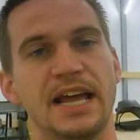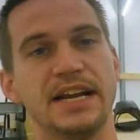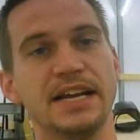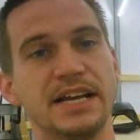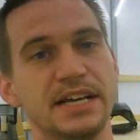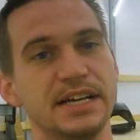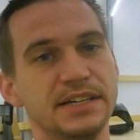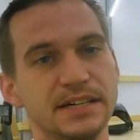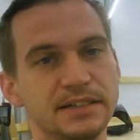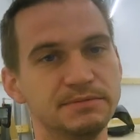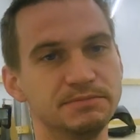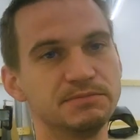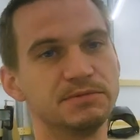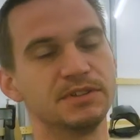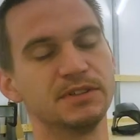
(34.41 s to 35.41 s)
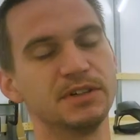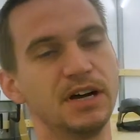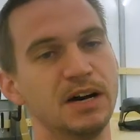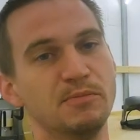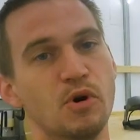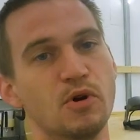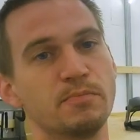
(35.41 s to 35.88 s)
and then
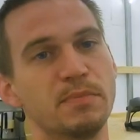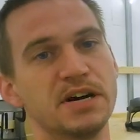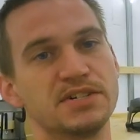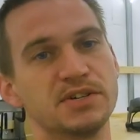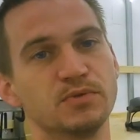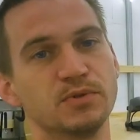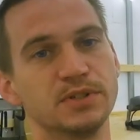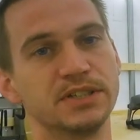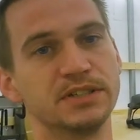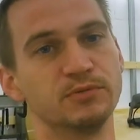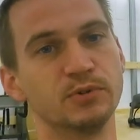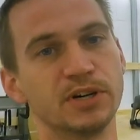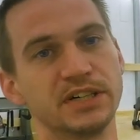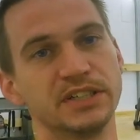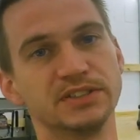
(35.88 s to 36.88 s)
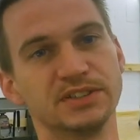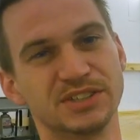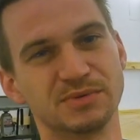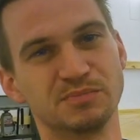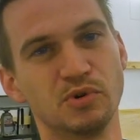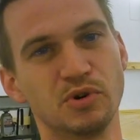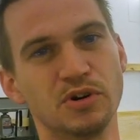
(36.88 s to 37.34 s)
a more budget one where
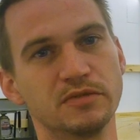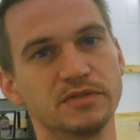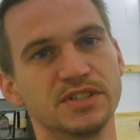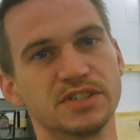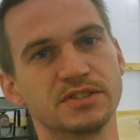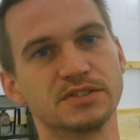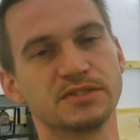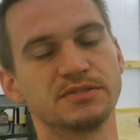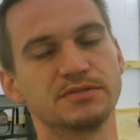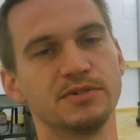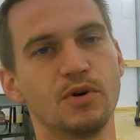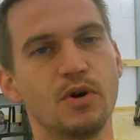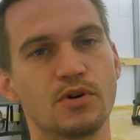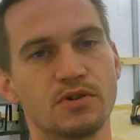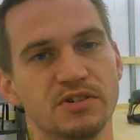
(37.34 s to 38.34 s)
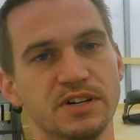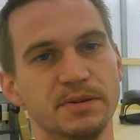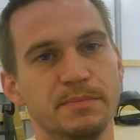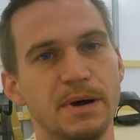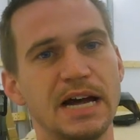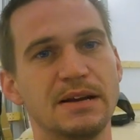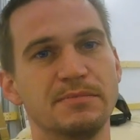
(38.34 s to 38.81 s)
it's more of just ordering
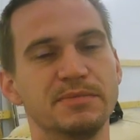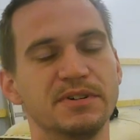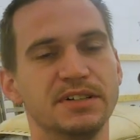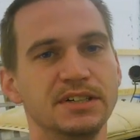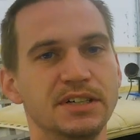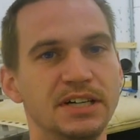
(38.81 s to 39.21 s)
and buying